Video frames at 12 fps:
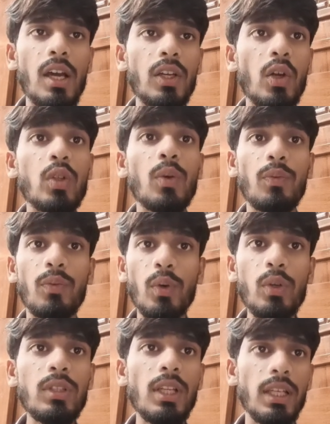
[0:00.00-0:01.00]
Now the
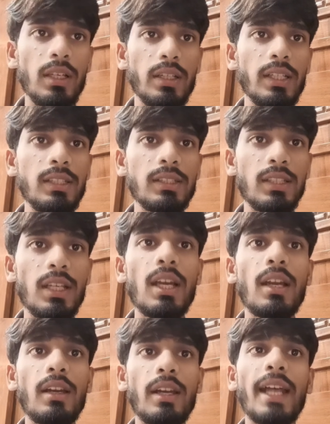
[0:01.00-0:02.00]
fourth layer is
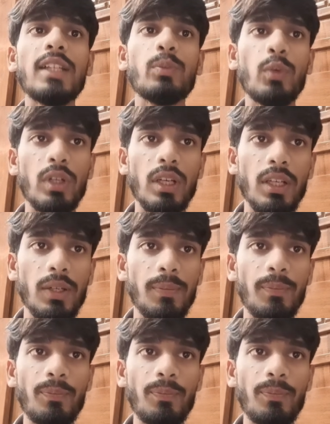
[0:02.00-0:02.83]
transport layer.